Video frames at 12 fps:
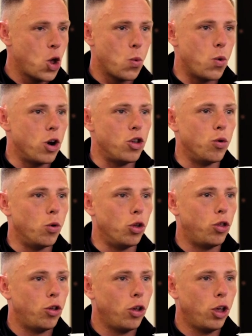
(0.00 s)
where you
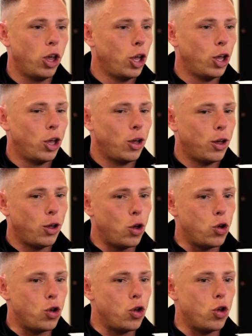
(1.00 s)
would
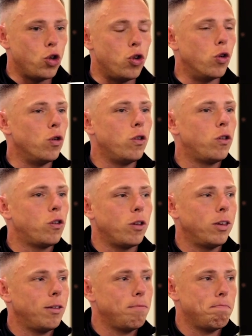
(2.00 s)
use
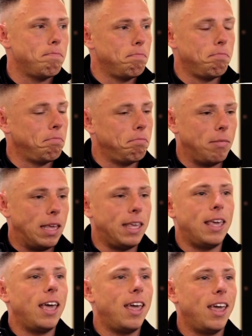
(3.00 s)

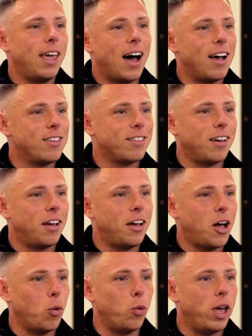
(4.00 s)
gay as
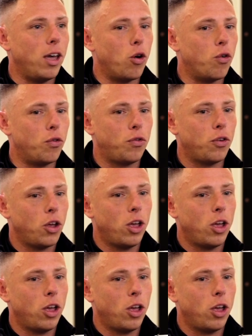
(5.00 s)
a way of